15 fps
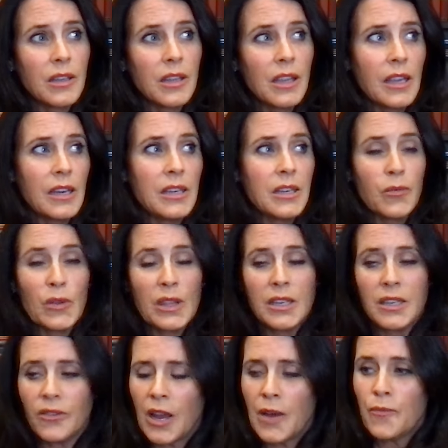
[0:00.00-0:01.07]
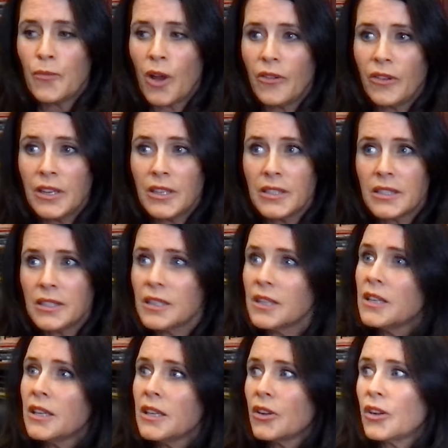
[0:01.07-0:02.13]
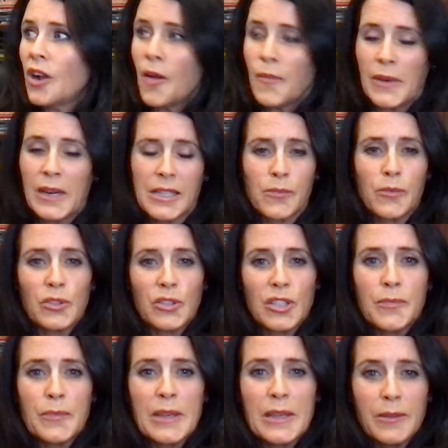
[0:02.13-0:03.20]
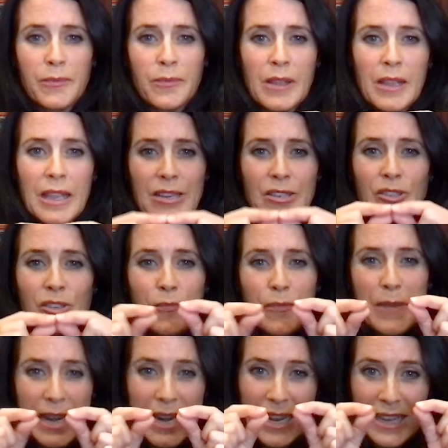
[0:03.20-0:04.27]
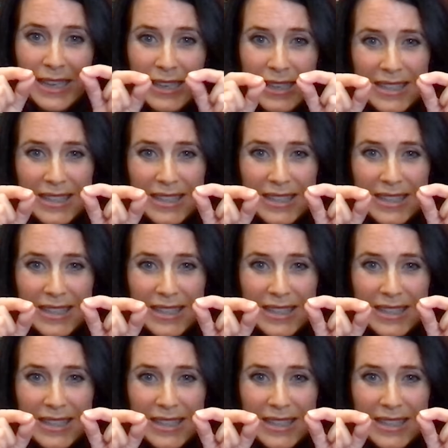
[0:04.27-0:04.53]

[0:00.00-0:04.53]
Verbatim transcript: in within divine providence communism will just be a intermediate